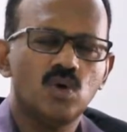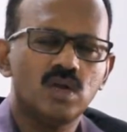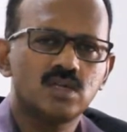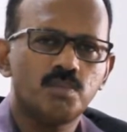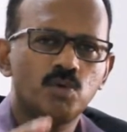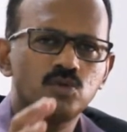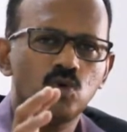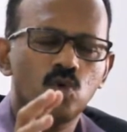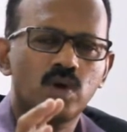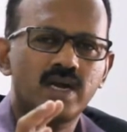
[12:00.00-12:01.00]
are supposed
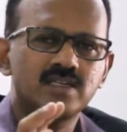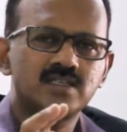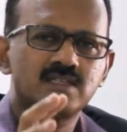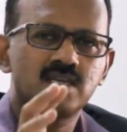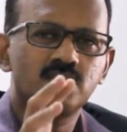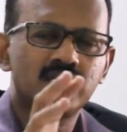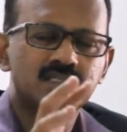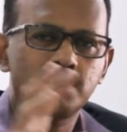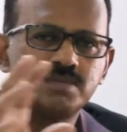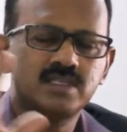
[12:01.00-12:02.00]
to look at a system
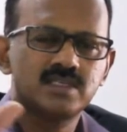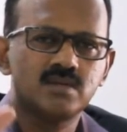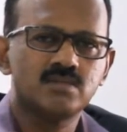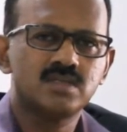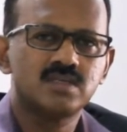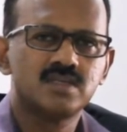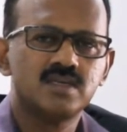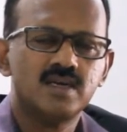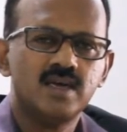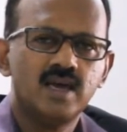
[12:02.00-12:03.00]
as subsystems,
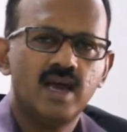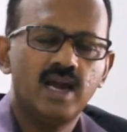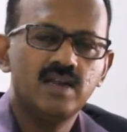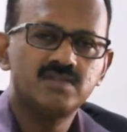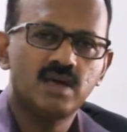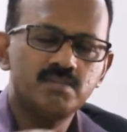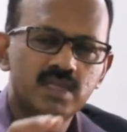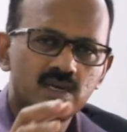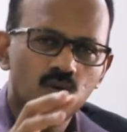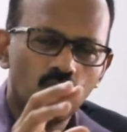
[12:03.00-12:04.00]
and if
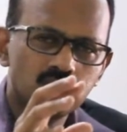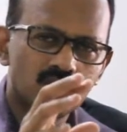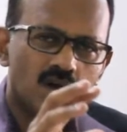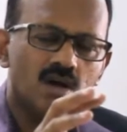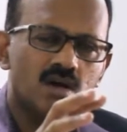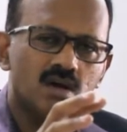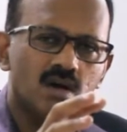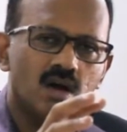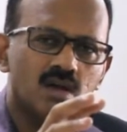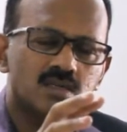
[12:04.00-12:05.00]
something goes wrong
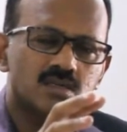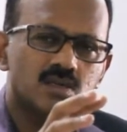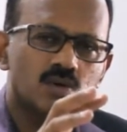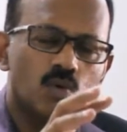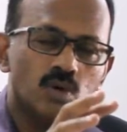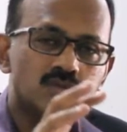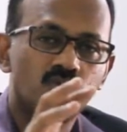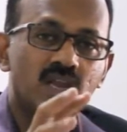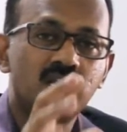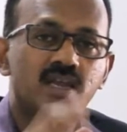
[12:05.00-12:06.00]
or goes
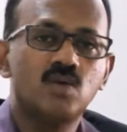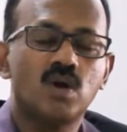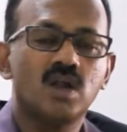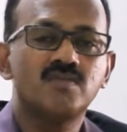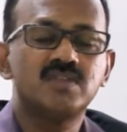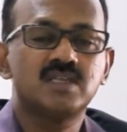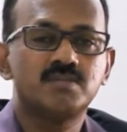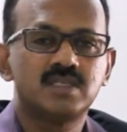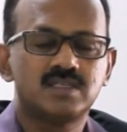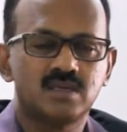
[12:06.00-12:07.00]
well in one of the
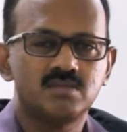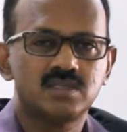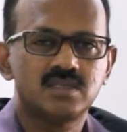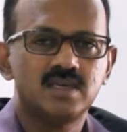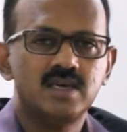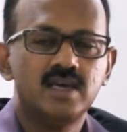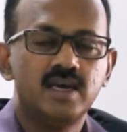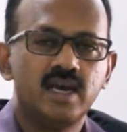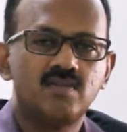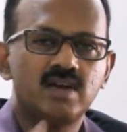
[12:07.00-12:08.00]
subsystems,
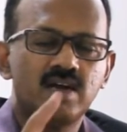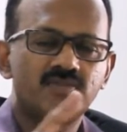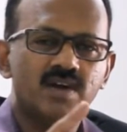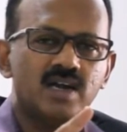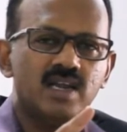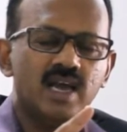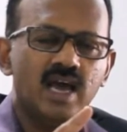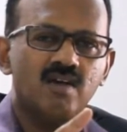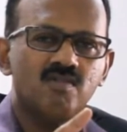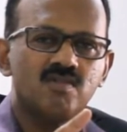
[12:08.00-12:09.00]
it will definitely
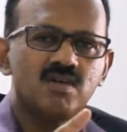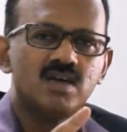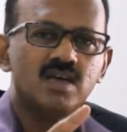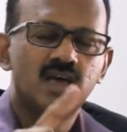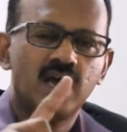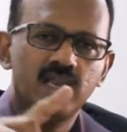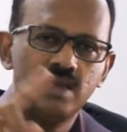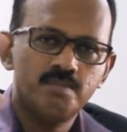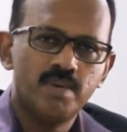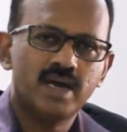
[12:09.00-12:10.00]
have an
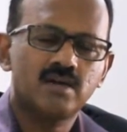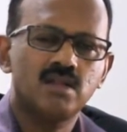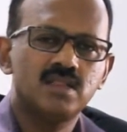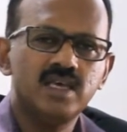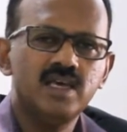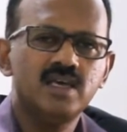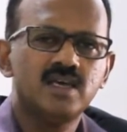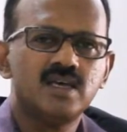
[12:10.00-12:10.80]
impact on the